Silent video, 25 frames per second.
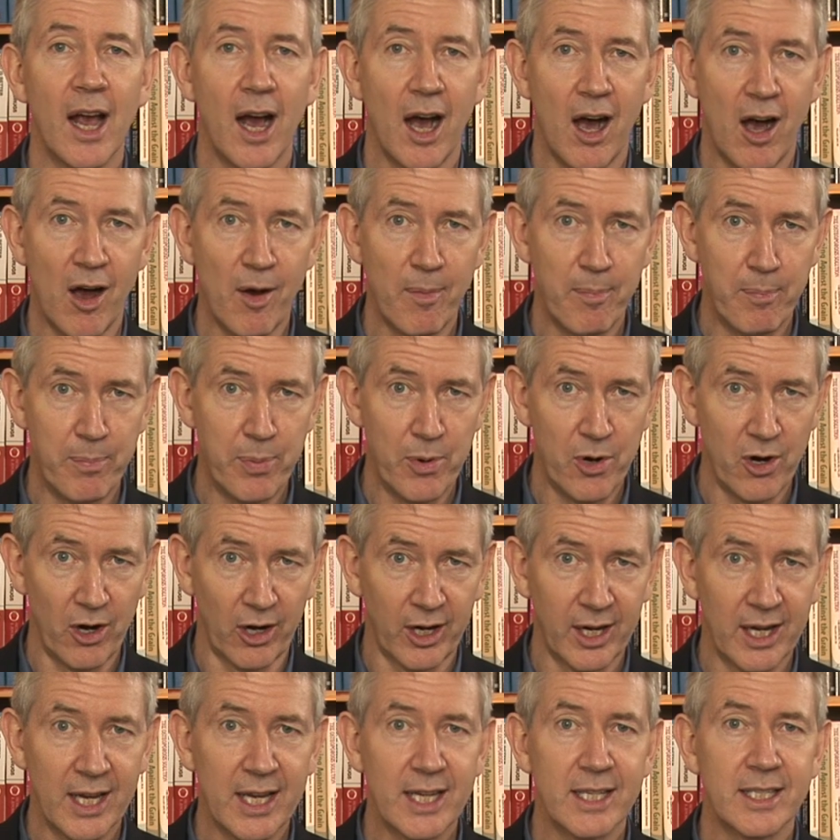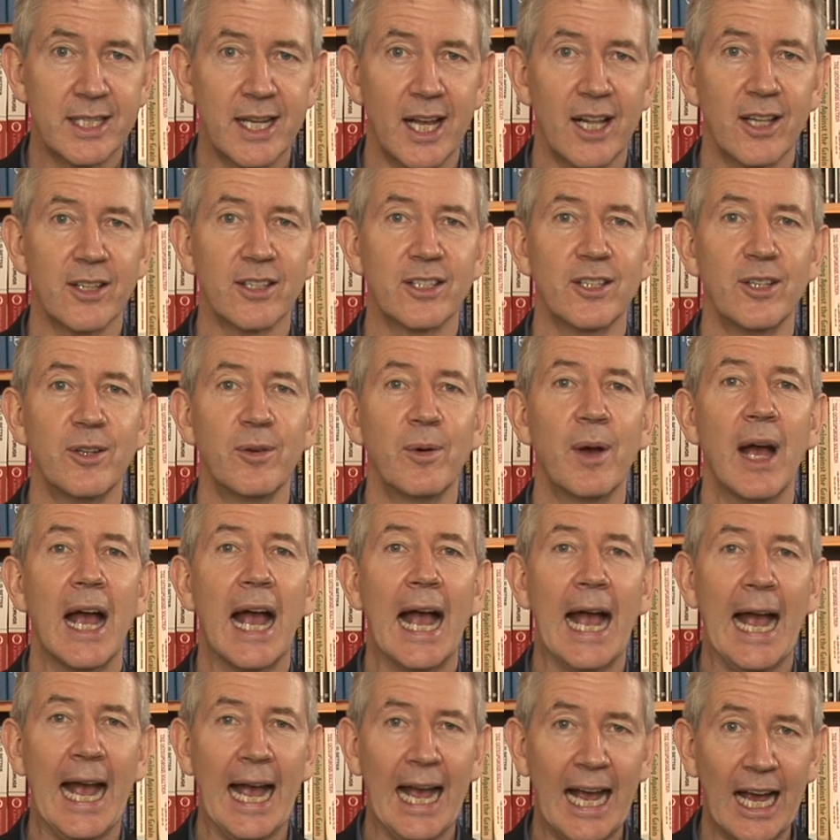Our book tells you
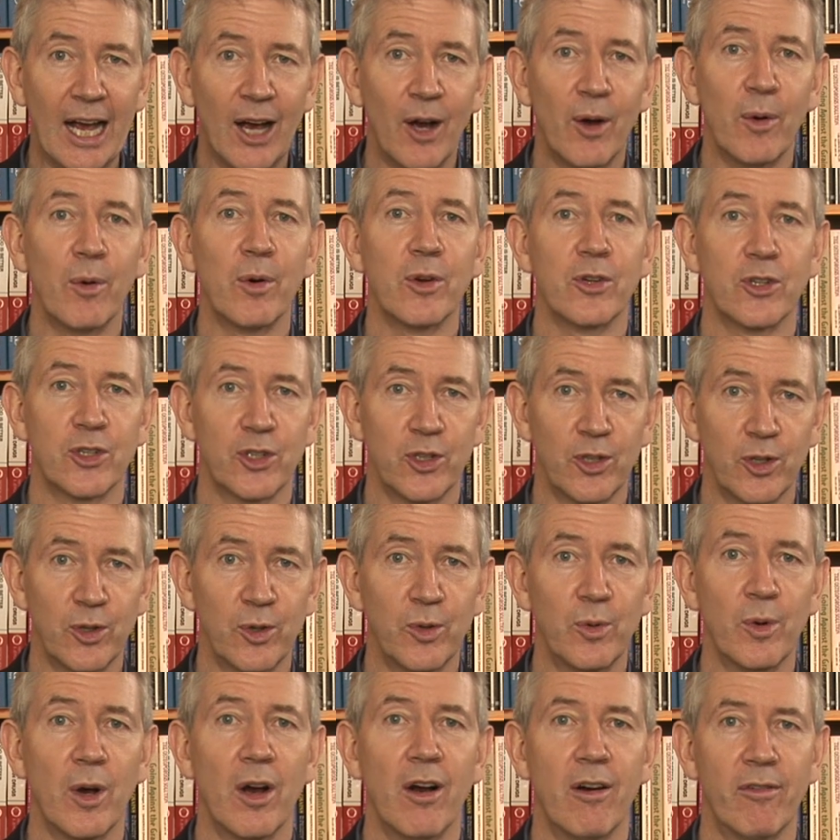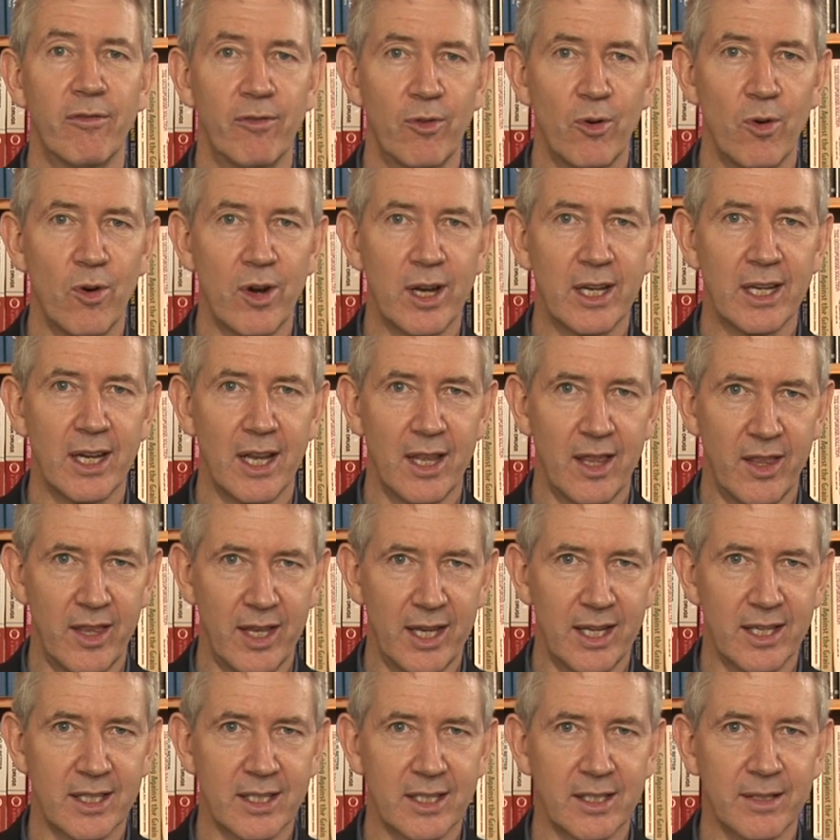how to avoid
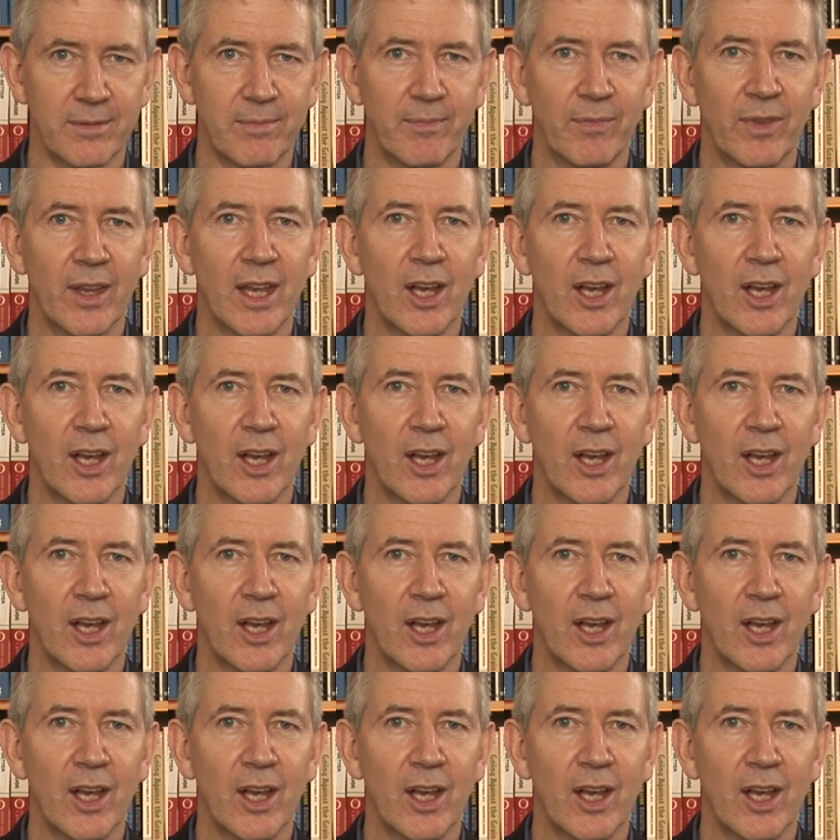this.